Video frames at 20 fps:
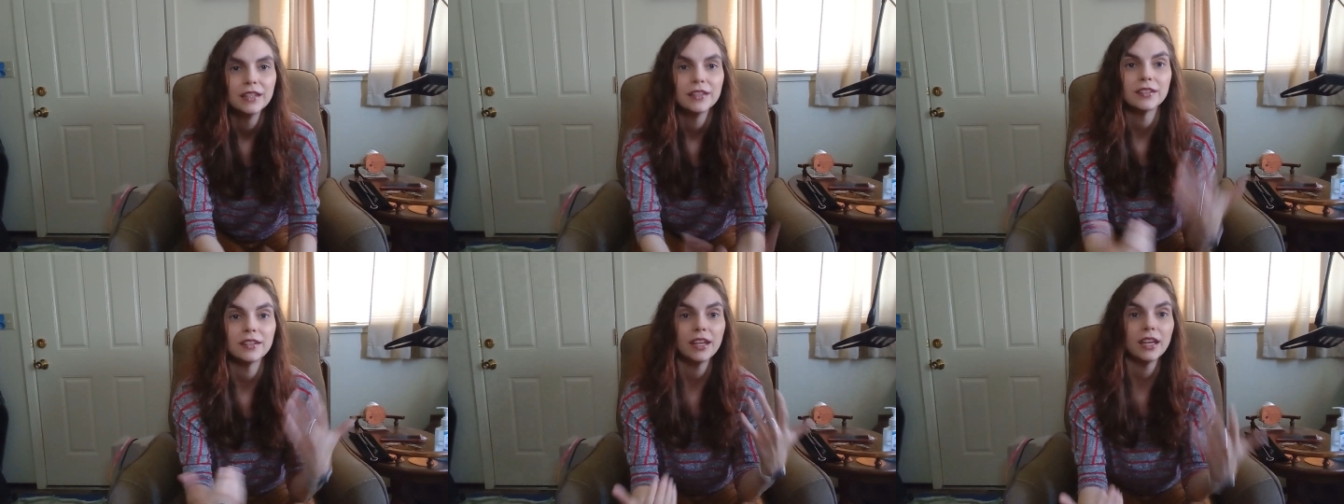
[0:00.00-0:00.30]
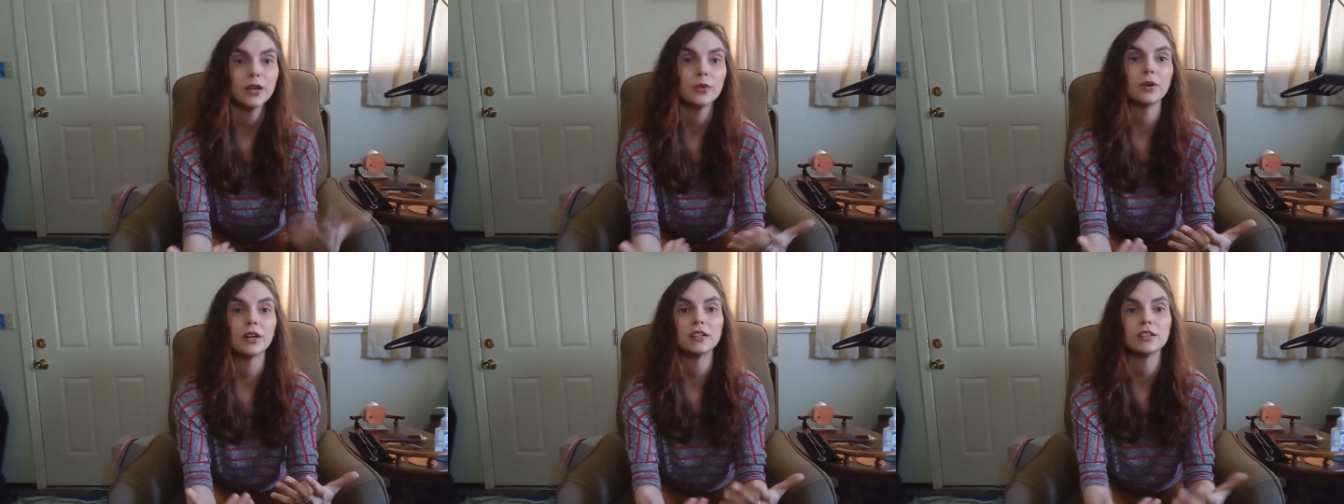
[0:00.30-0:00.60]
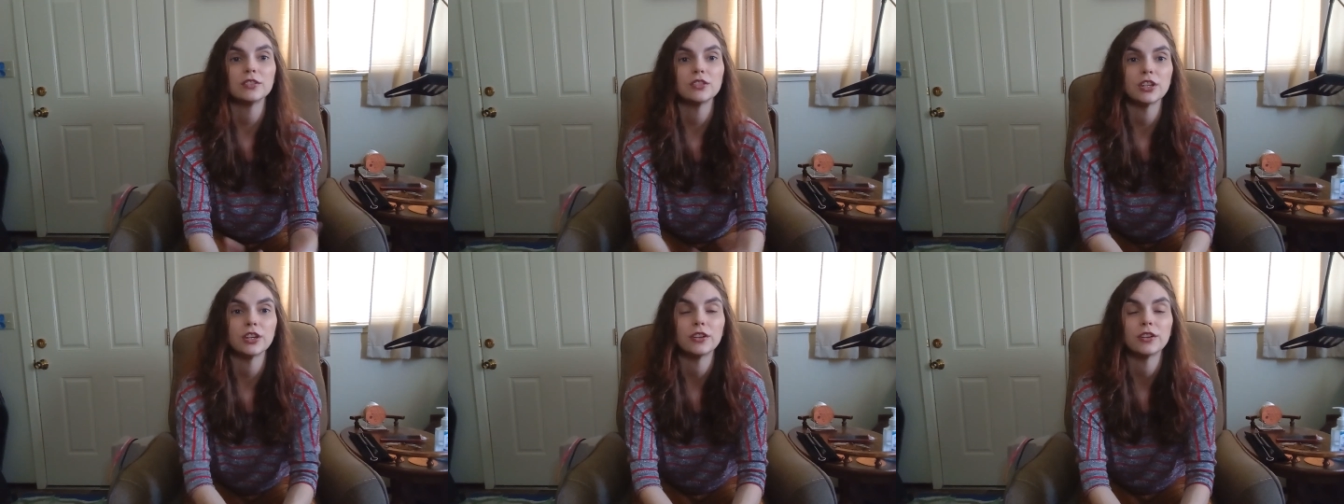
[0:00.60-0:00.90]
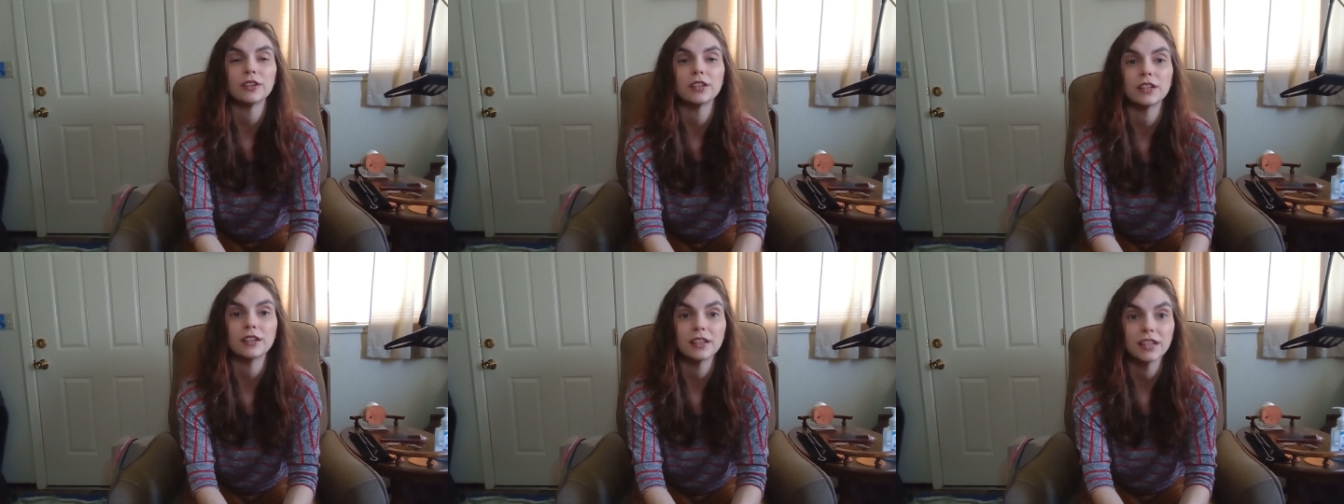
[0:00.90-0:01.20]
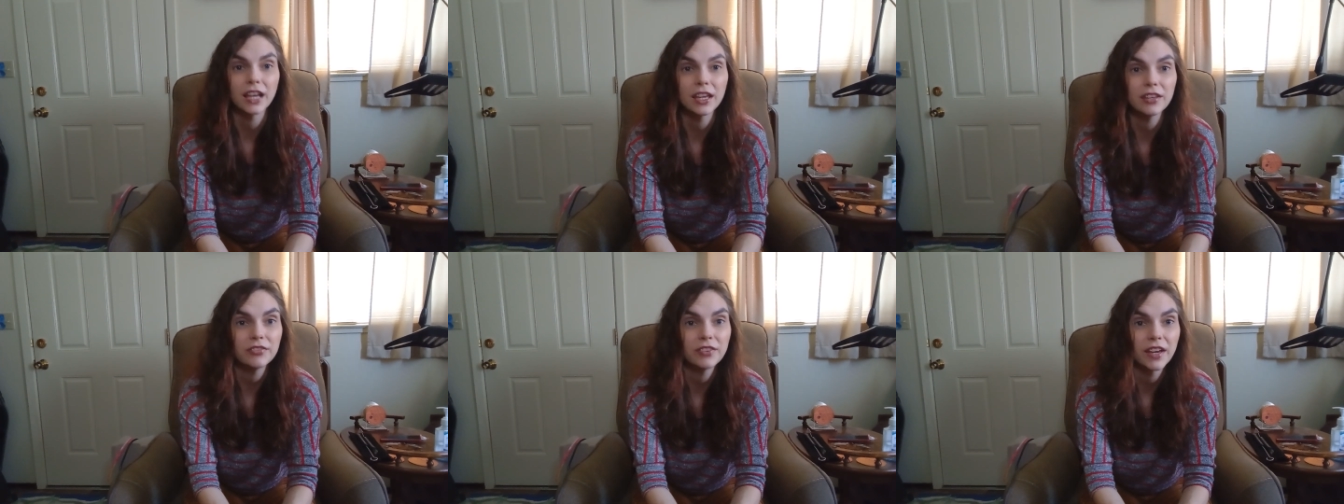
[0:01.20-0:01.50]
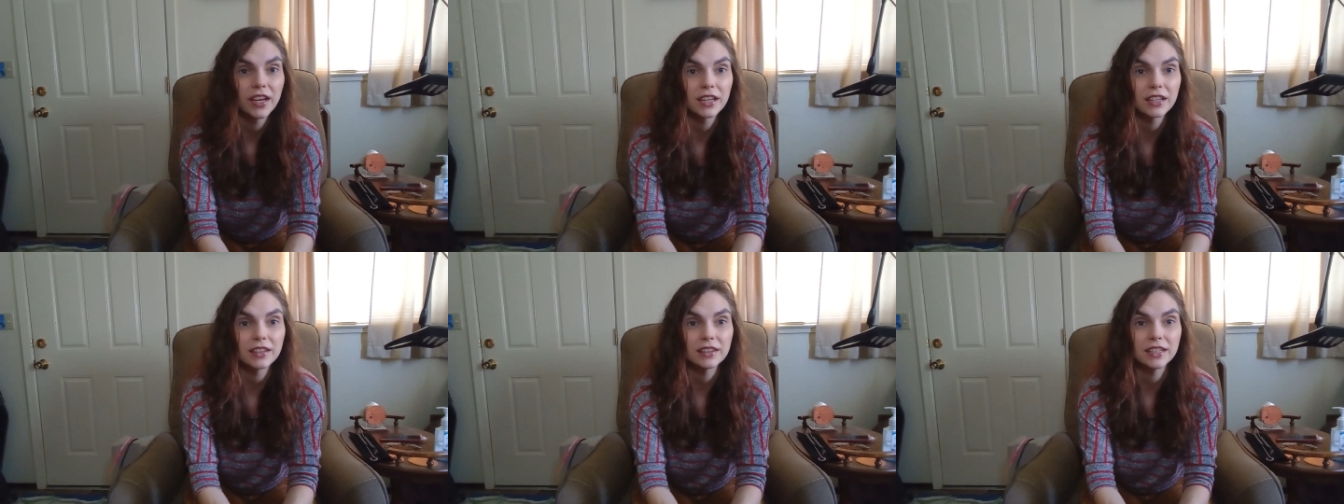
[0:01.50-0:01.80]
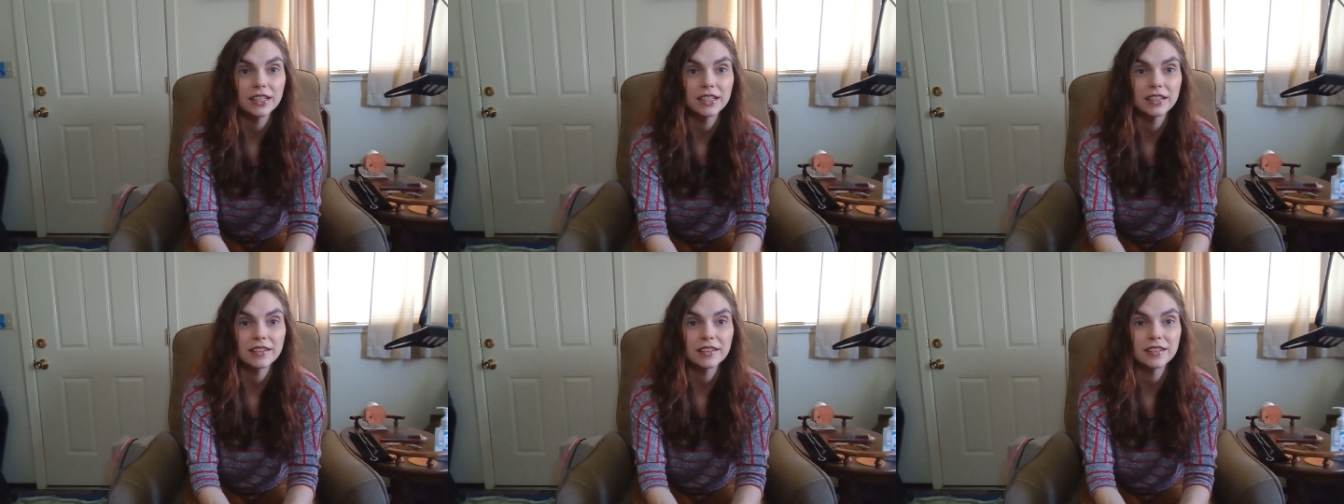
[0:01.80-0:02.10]
Today I wanted to share a little life hack
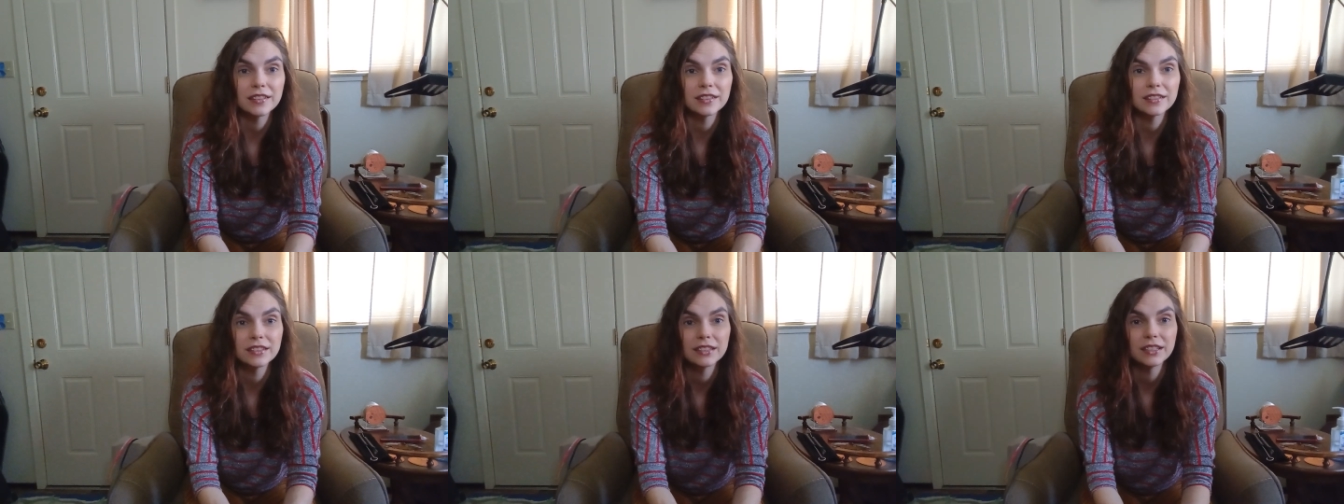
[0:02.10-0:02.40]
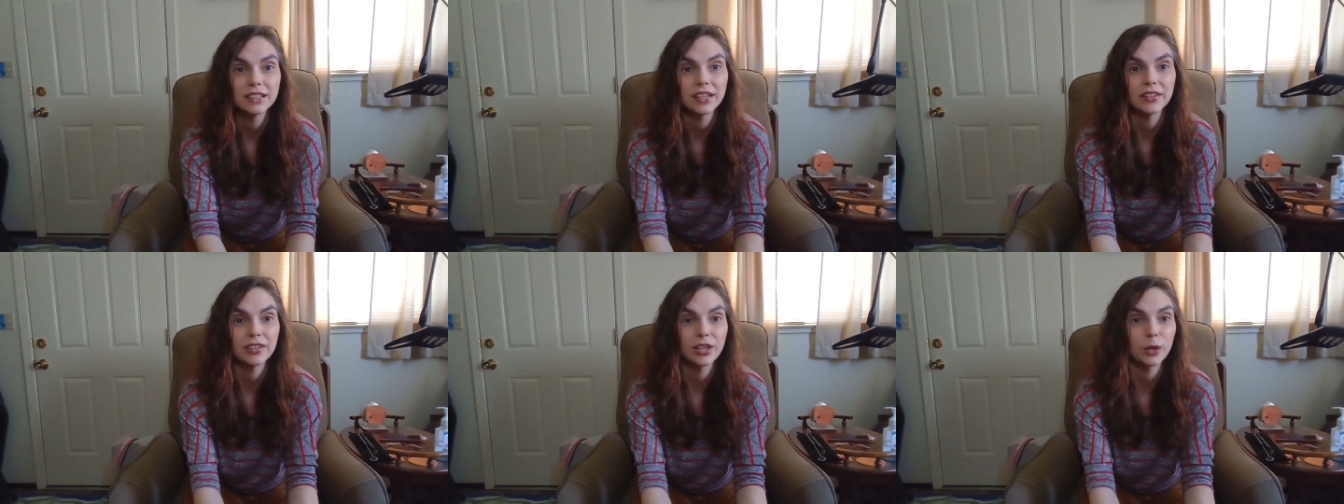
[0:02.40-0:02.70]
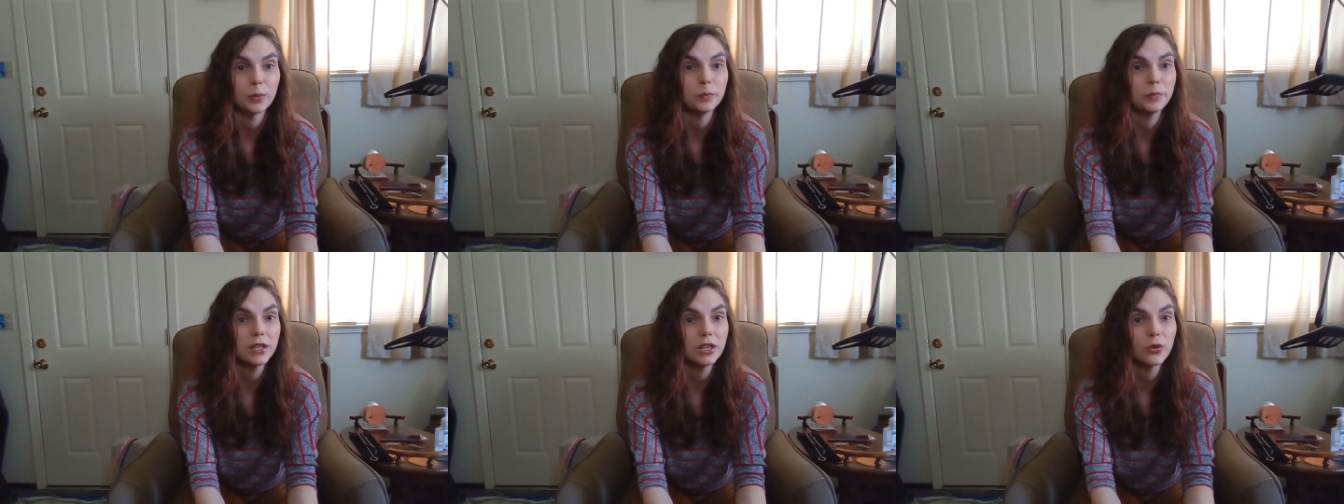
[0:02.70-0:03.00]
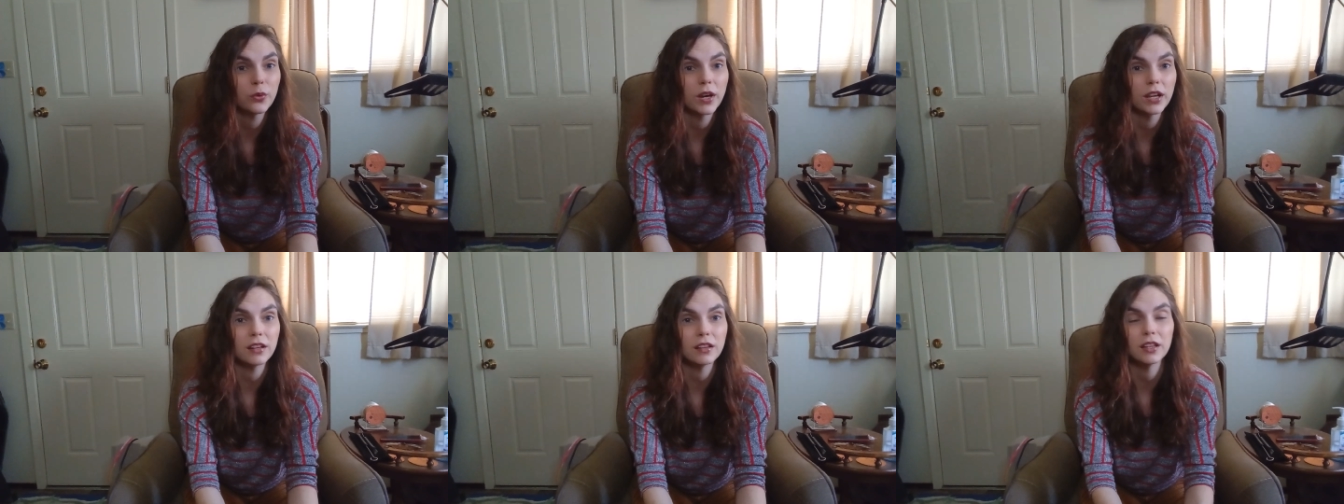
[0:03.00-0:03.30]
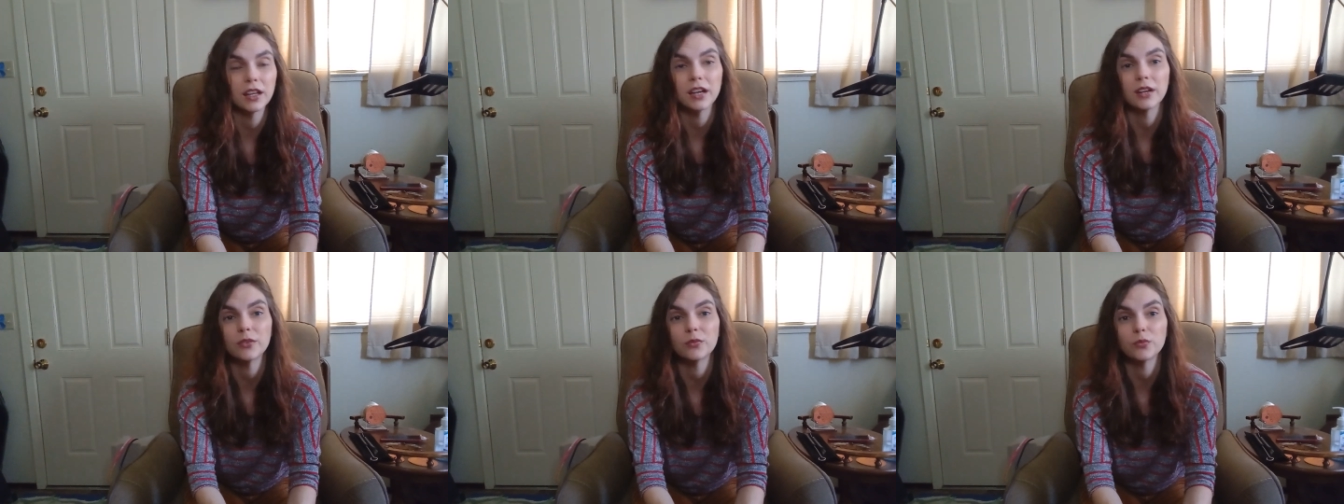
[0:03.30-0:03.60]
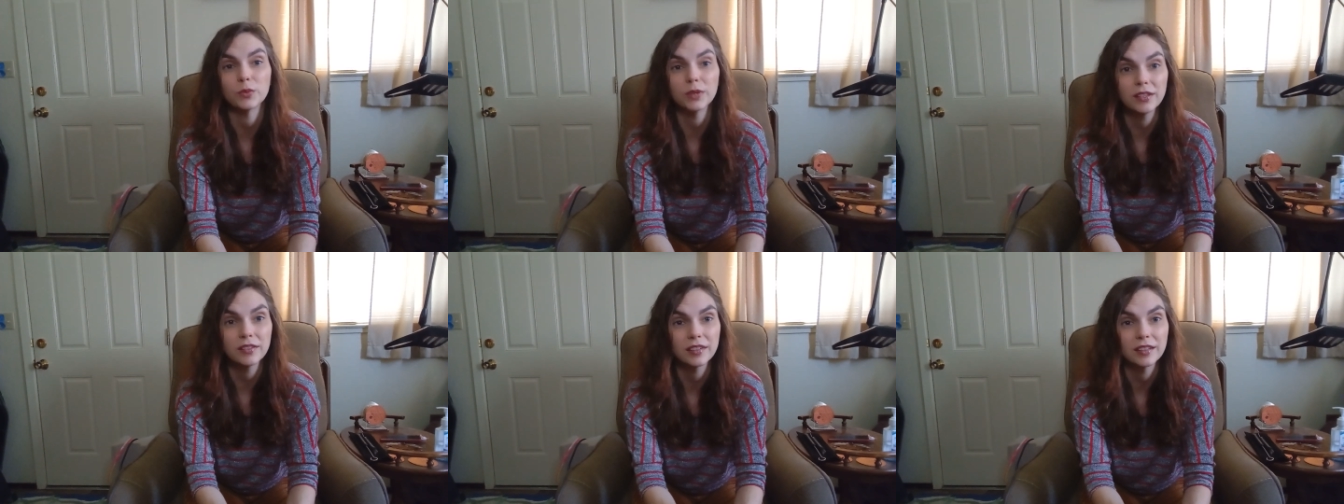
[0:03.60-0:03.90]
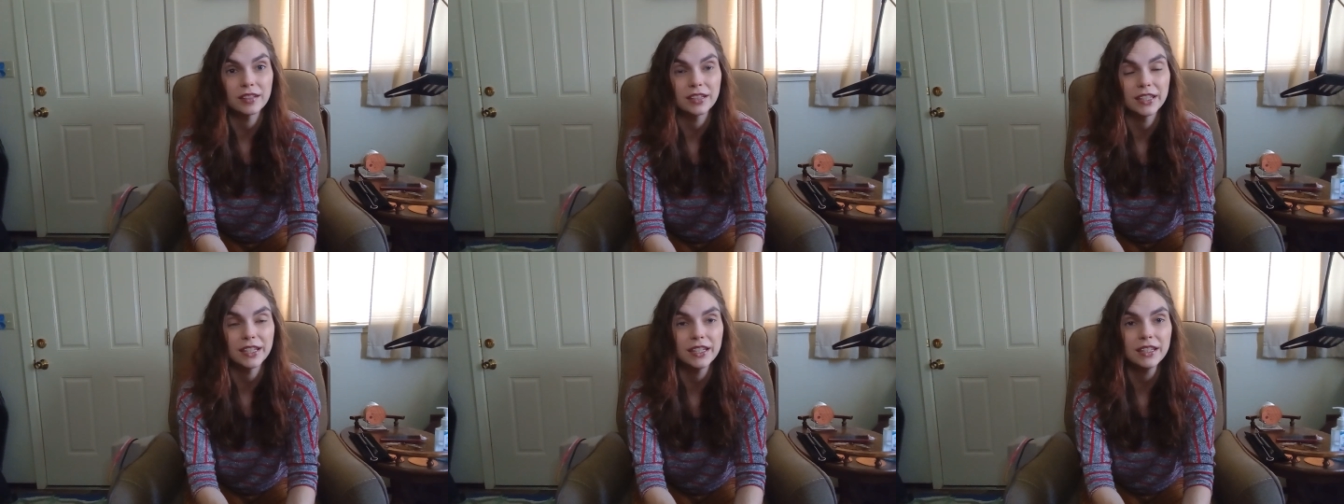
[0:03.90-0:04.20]
that has helped me quite a lot
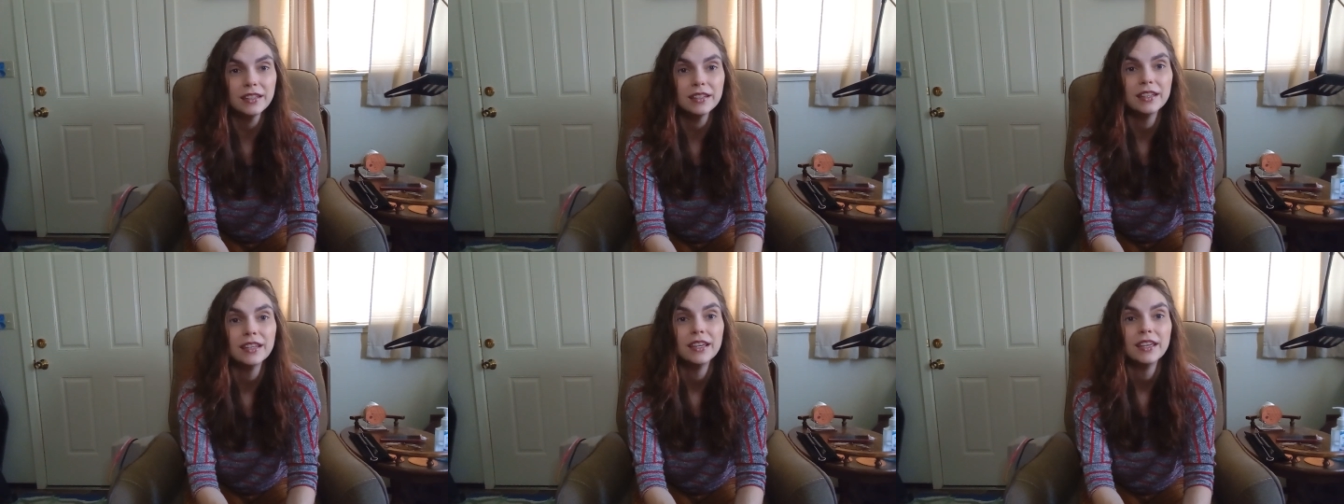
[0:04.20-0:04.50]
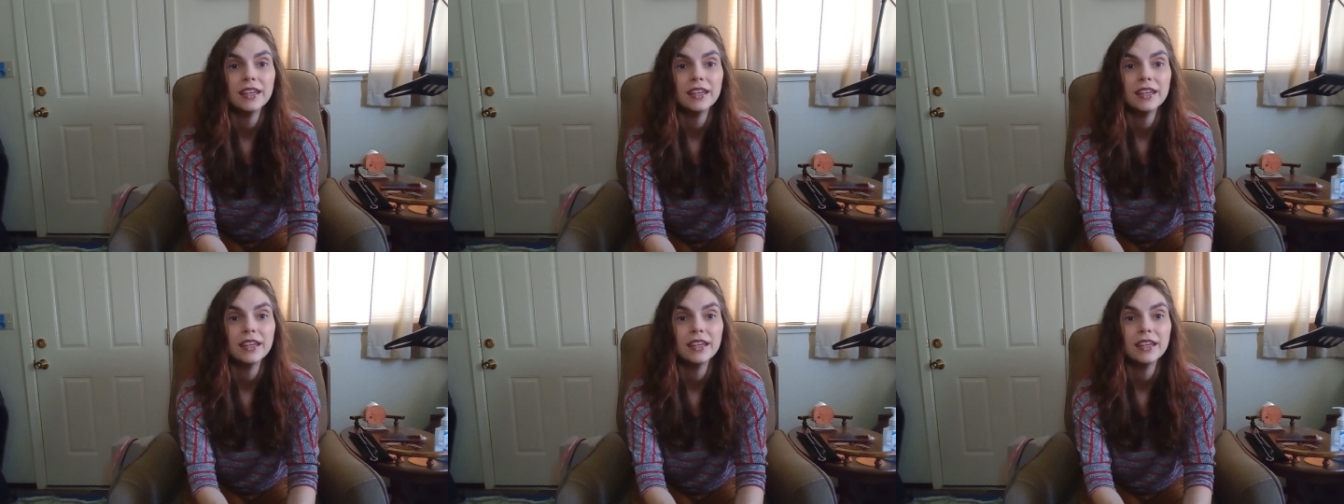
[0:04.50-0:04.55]
recently